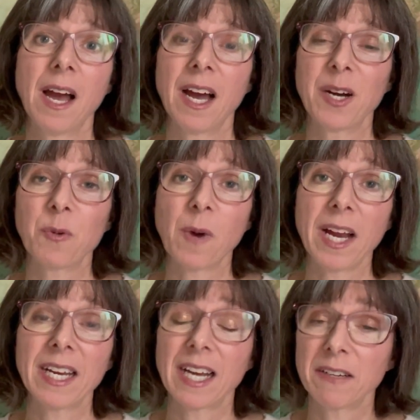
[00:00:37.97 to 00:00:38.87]

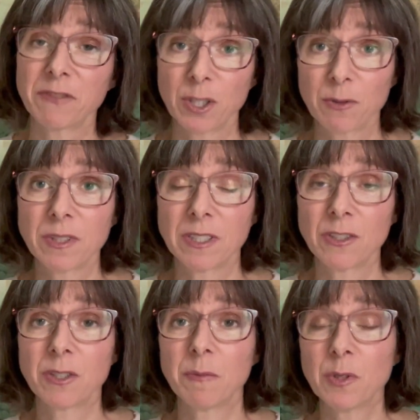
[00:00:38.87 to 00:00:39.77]
why I've chosen
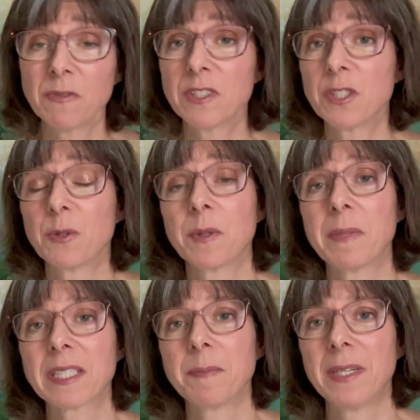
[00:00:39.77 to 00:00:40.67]
to move into a
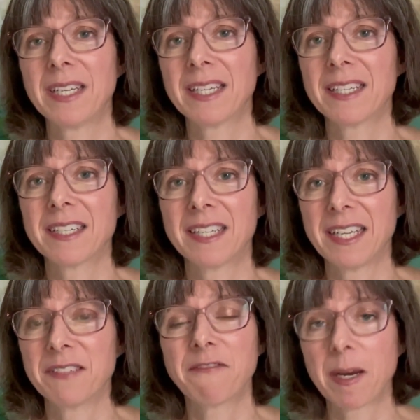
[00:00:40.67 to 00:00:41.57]
mixed media
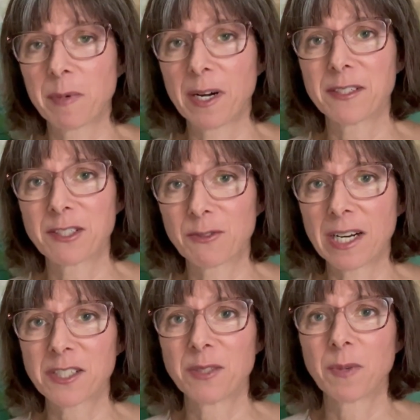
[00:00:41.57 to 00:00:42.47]
and fiber arts
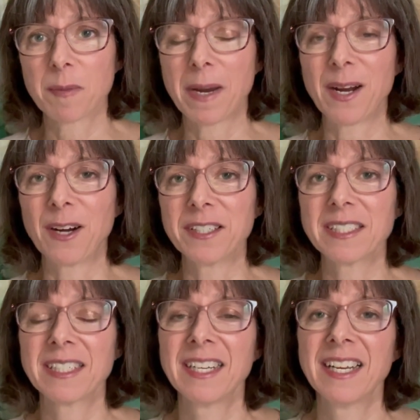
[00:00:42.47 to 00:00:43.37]
direction with my
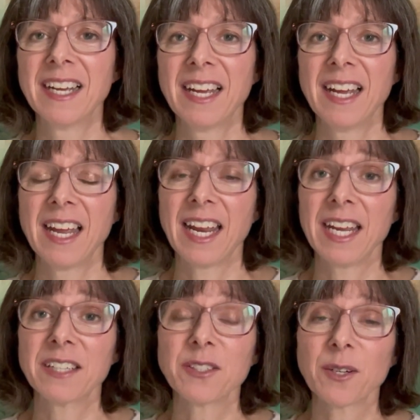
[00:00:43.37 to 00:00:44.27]
art,
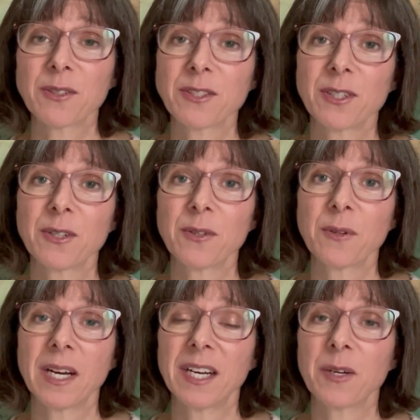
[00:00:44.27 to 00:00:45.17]
and
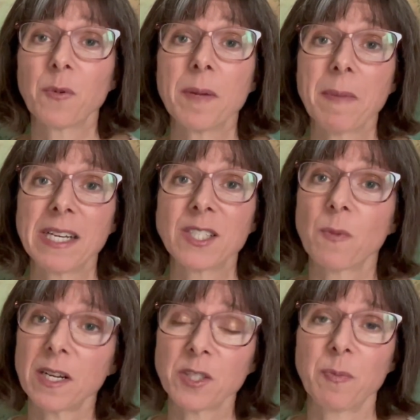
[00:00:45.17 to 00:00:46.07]
also what my
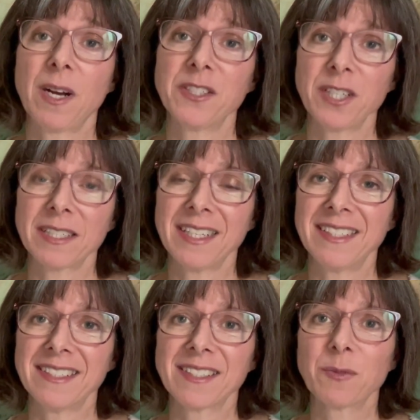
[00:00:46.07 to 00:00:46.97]
swatch project
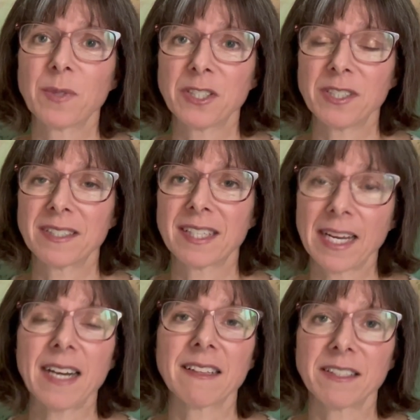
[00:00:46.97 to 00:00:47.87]
is, which is the
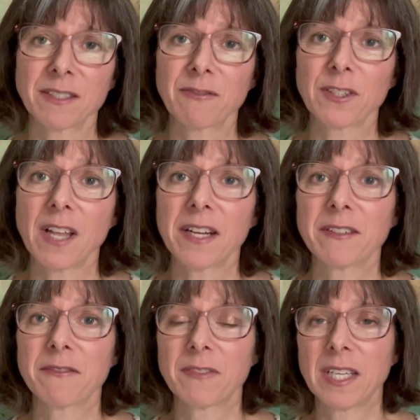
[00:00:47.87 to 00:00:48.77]
catalyst for a lot
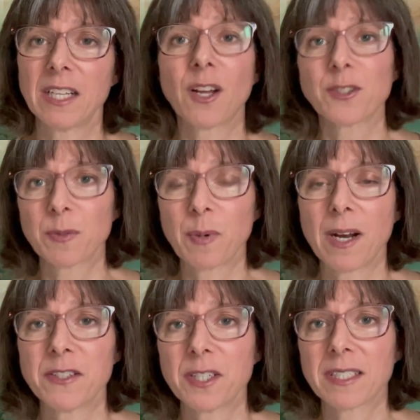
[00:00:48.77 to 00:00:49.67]
of the larger
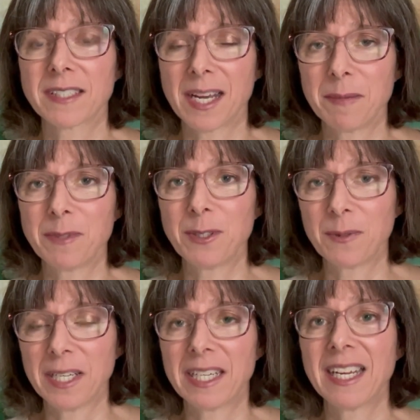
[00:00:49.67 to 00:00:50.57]
projects I'm
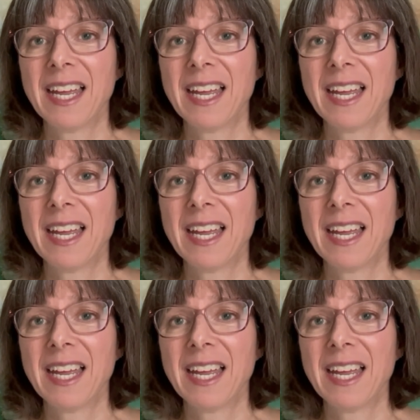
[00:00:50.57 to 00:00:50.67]
doing,